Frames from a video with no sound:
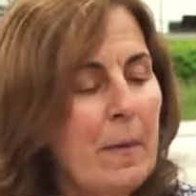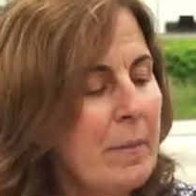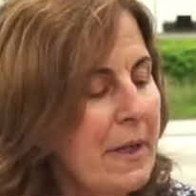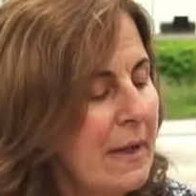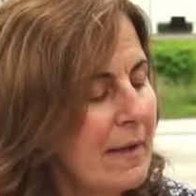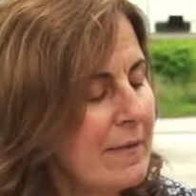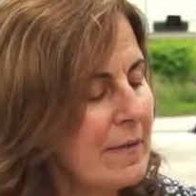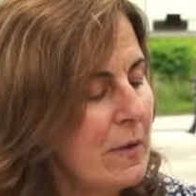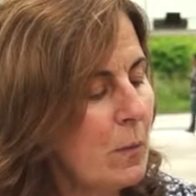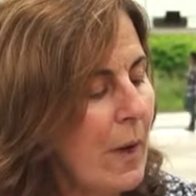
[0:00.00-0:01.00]

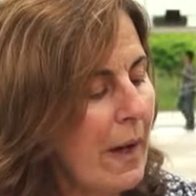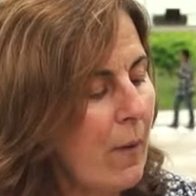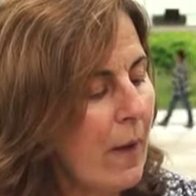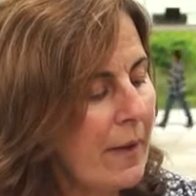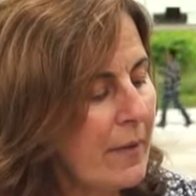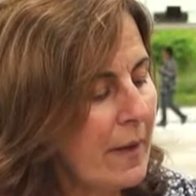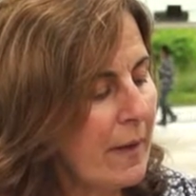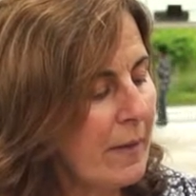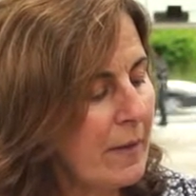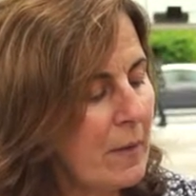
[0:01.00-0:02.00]
because you want
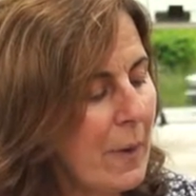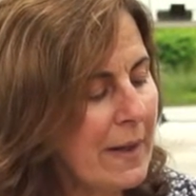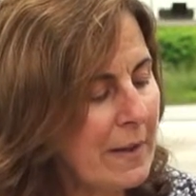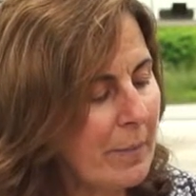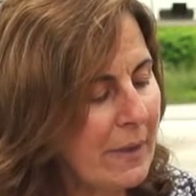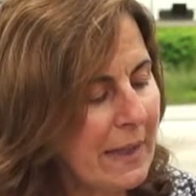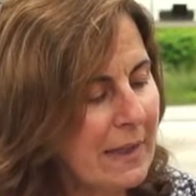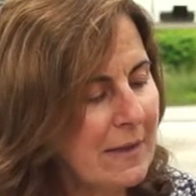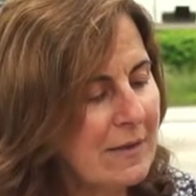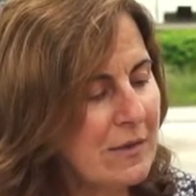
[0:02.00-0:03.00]
the
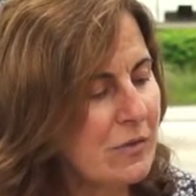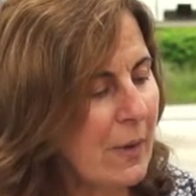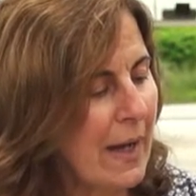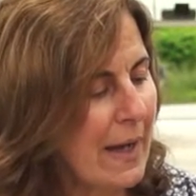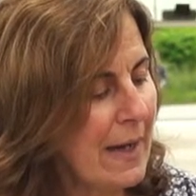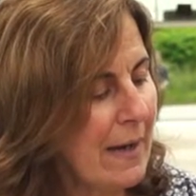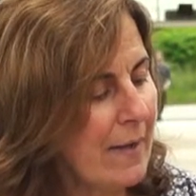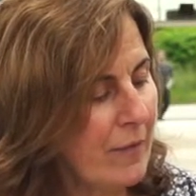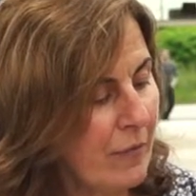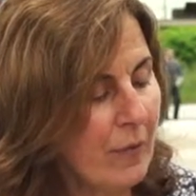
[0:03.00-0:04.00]
plant to dry
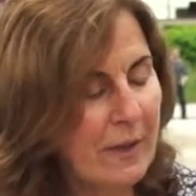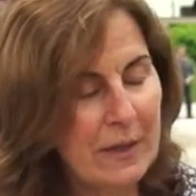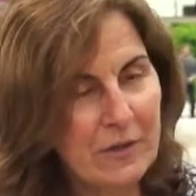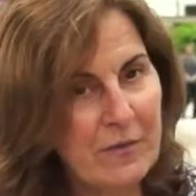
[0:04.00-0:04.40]
the foliage.